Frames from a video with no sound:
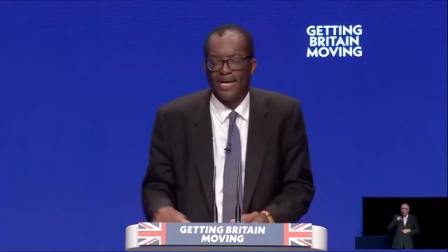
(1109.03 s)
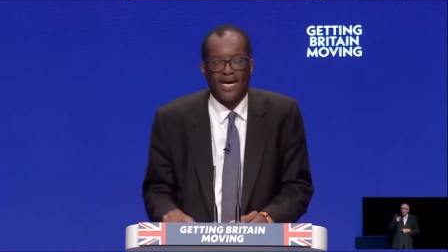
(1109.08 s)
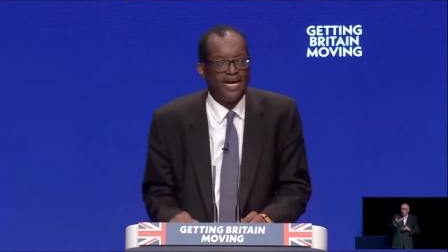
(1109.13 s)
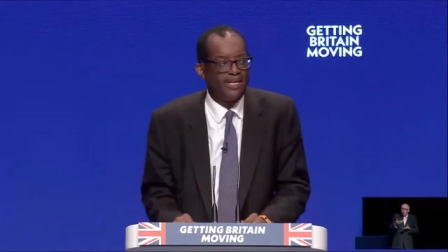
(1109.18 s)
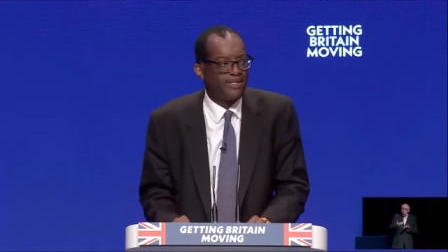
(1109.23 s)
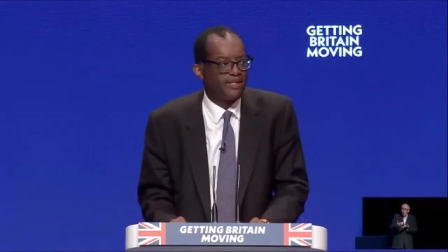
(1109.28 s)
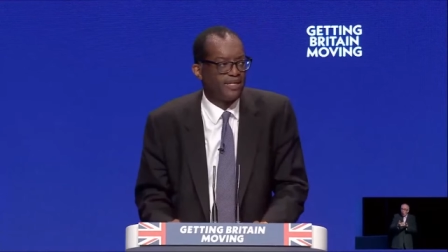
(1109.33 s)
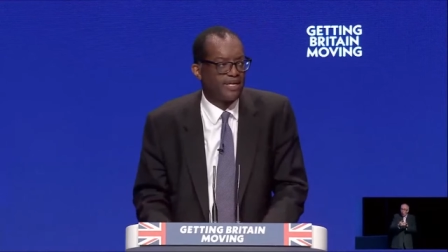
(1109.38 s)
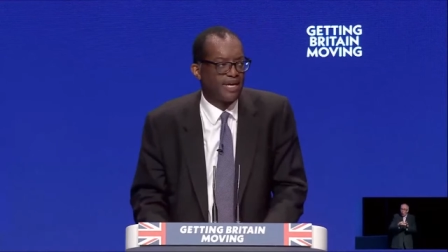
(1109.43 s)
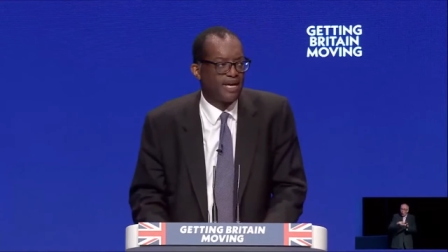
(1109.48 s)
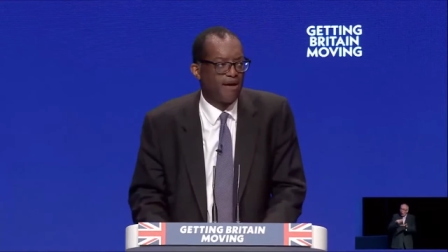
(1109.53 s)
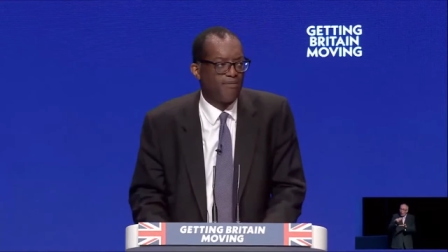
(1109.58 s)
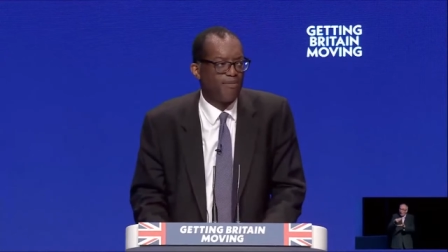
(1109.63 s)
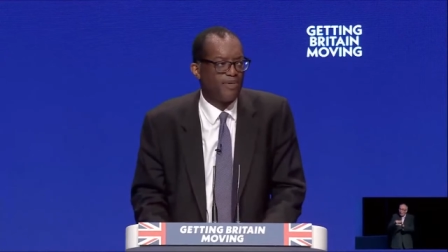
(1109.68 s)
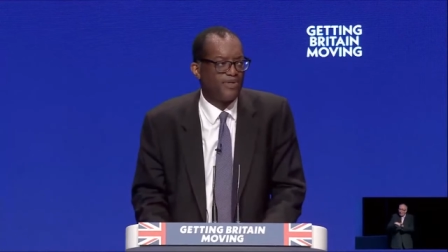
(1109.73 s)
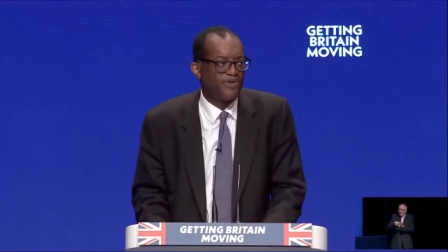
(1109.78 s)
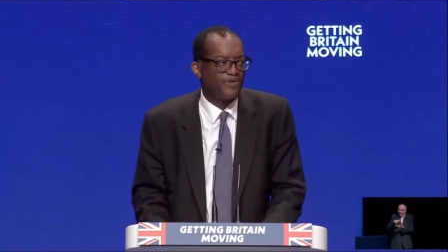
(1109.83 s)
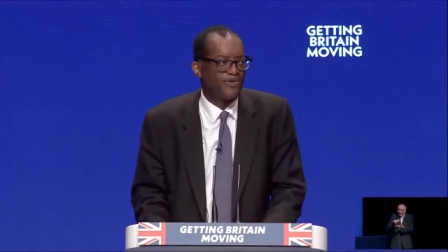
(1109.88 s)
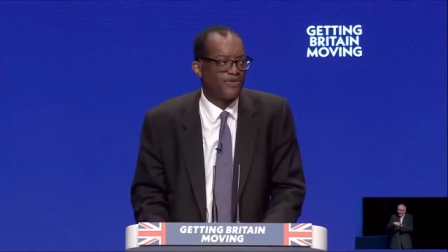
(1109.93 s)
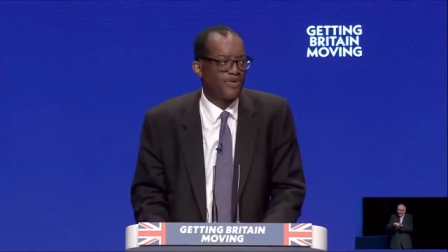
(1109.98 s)
into the
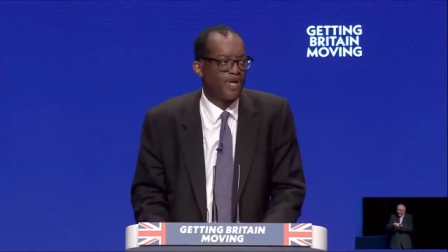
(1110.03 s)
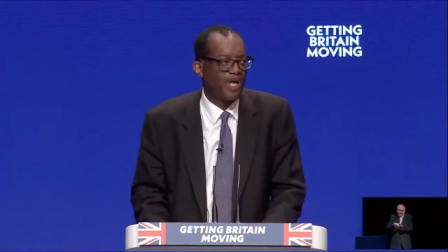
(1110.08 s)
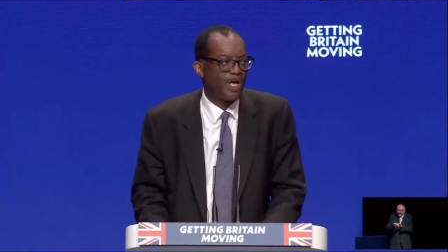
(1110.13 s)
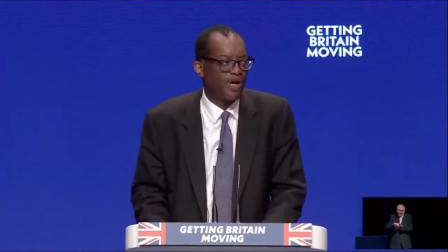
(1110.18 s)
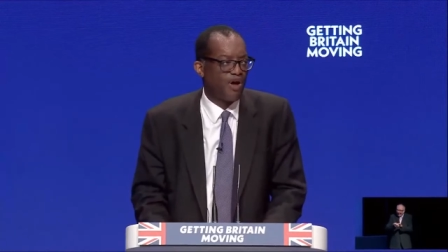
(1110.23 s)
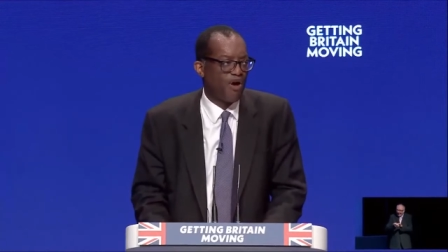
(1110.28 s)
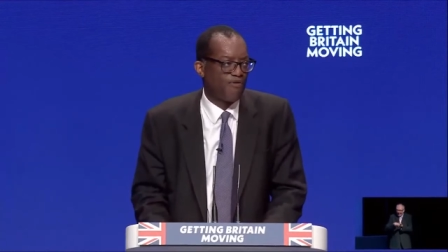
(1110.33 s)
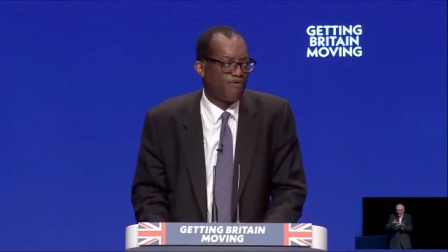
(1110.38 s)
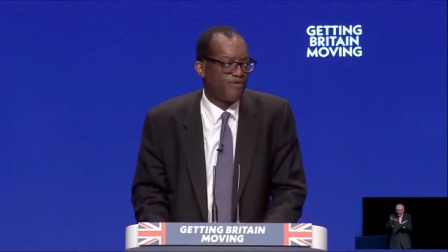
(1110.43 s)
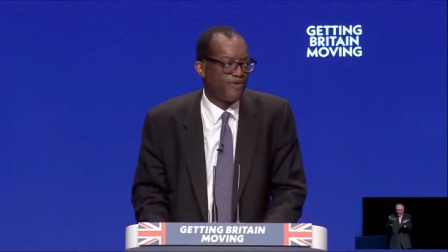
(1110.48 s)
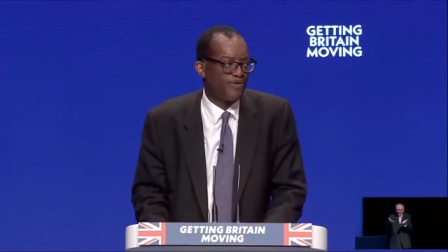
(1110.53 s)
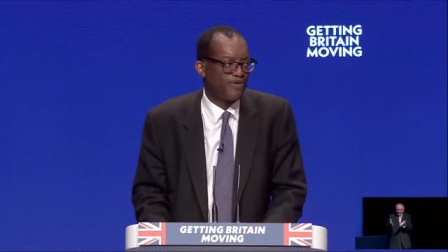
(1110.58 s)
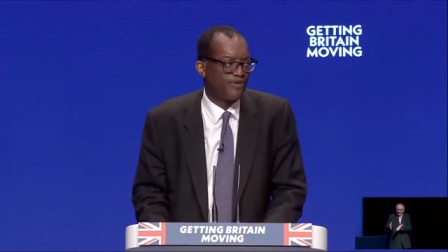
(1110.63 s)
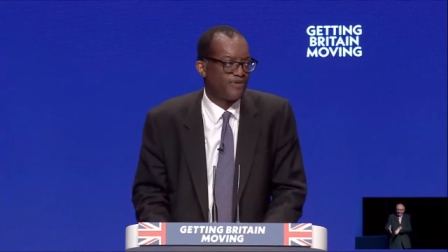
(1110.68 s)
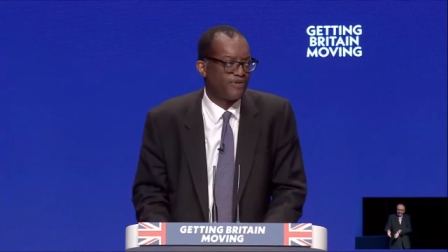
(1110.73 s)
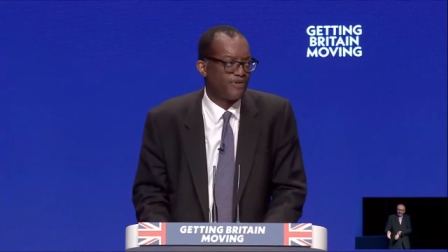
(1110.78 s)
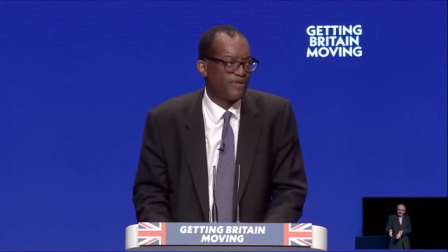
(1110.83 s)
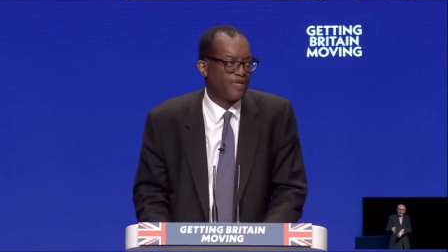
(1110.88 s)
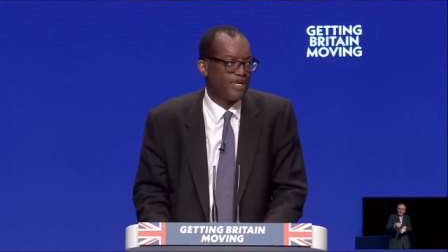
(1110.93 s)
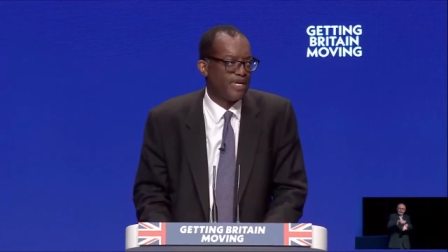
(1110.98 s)
government's
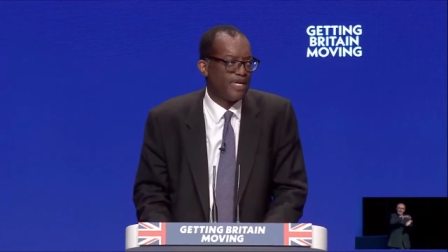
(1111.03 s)
coffers.